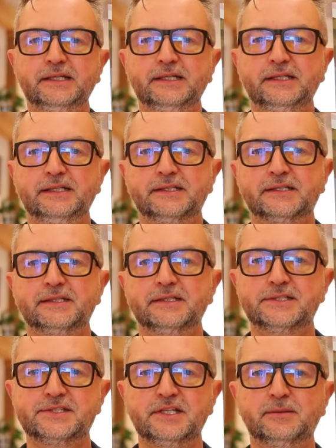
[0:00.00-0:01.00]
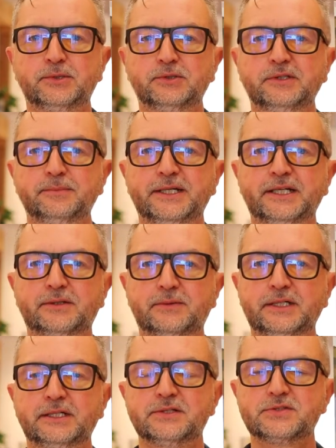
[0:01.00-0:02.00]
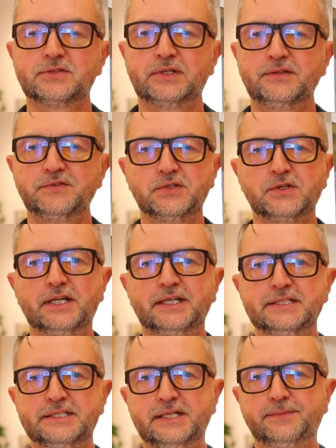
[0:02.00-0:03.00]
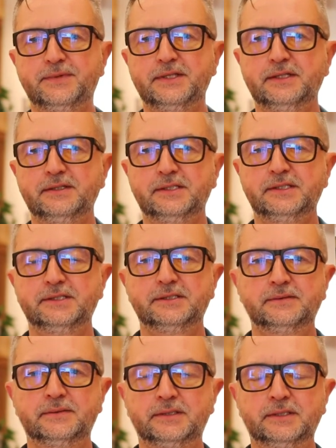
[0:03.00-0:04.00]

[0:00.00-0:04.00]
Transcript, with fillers: and the sailboat in the background, so it gives you a lot of depth, and uh,